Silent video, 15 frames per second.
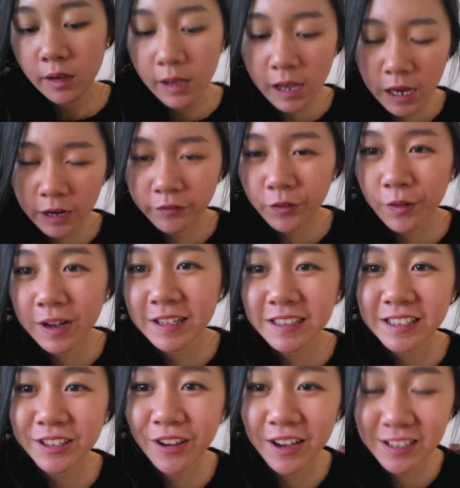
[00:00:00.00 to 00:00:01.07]
Hey
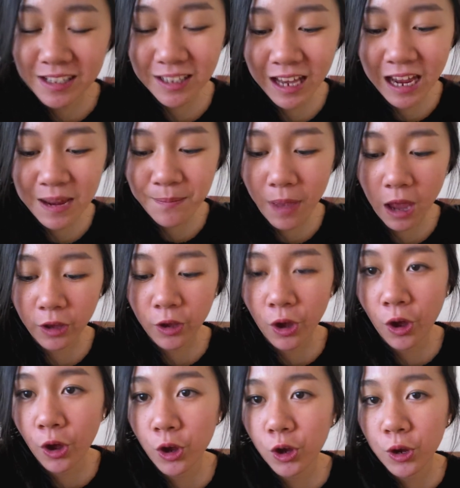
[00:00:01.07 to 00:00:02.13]
everyone, so I just came back
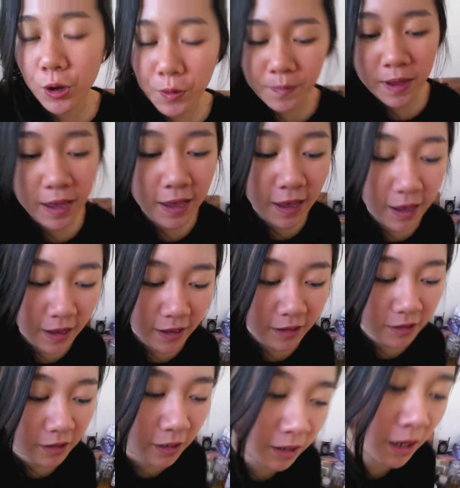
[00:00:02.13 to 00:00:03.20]
home
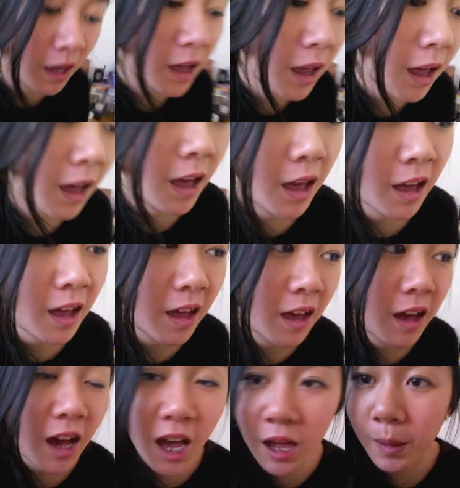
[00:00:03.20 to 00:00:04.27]
and
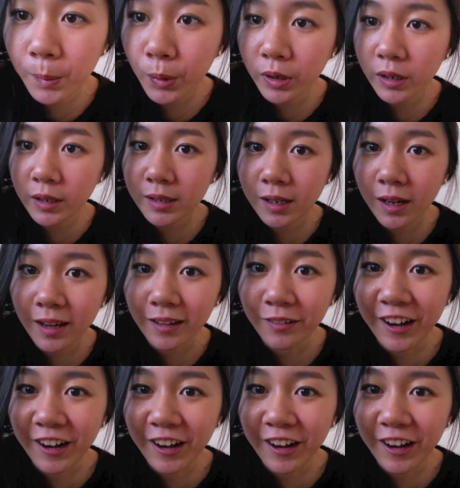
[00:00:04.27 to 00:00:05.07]
I am pretty tired